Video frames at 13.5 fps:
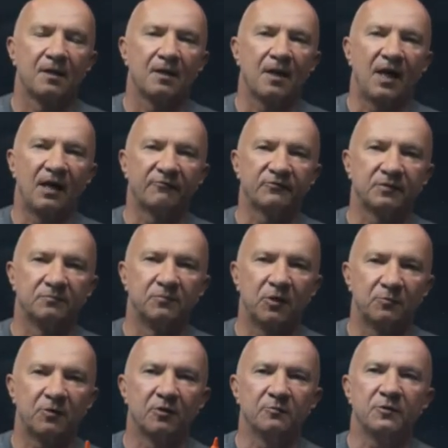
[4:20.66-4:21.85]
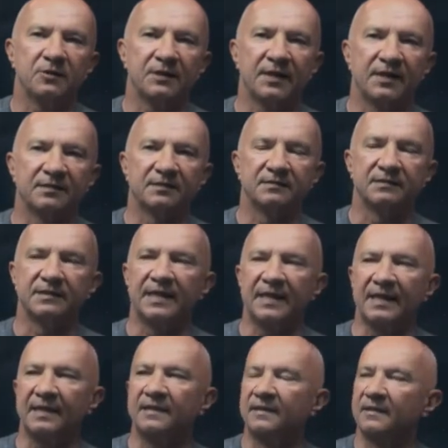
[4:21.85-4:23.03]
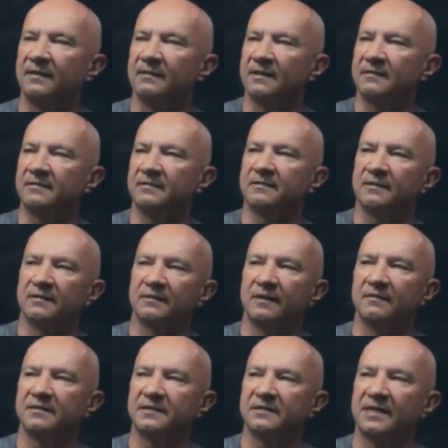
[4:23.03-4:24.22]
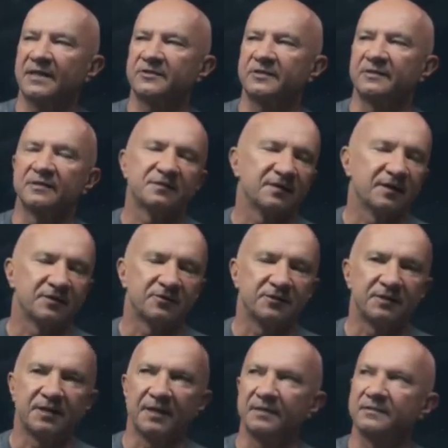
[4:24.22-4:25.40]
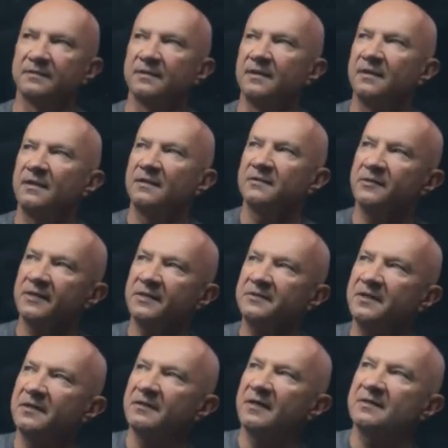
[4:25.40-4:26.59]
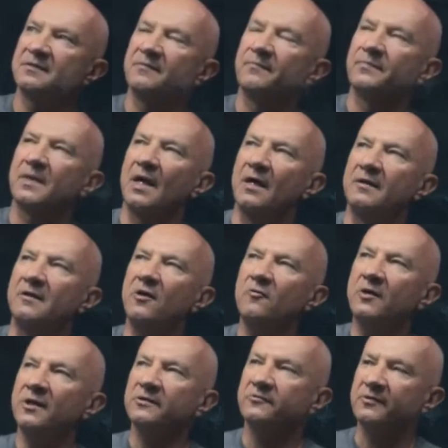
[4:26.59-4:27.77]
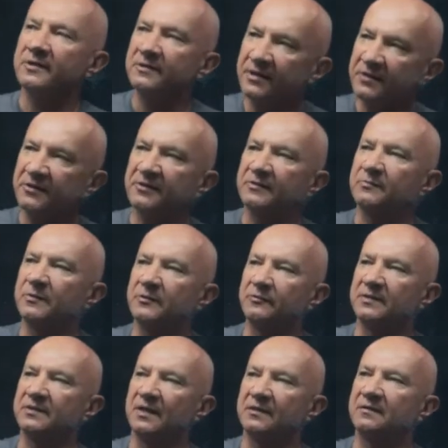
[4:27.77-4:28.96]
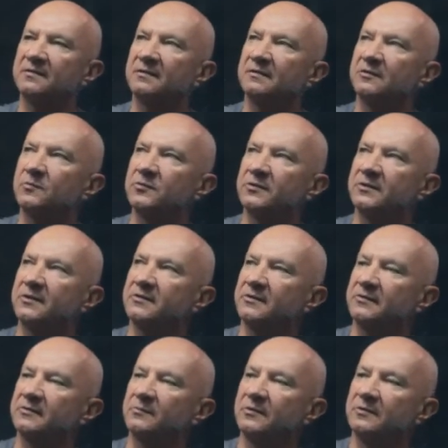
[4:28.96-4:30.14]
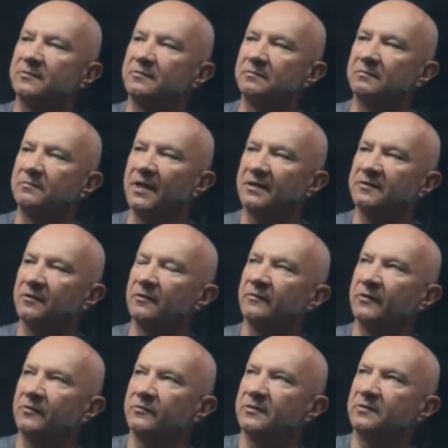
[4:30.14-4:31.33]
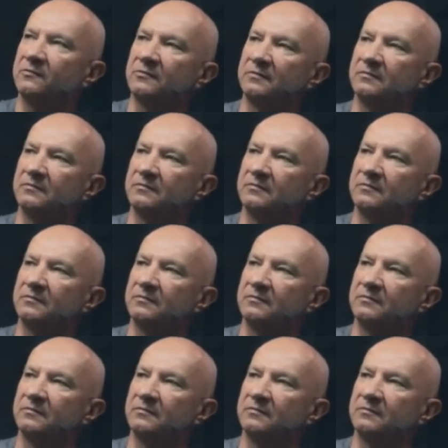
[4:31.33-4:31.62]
after Bob communicated to her, that this is actually the state she has. So you can see there's no contradictions between statistical predictions based on those two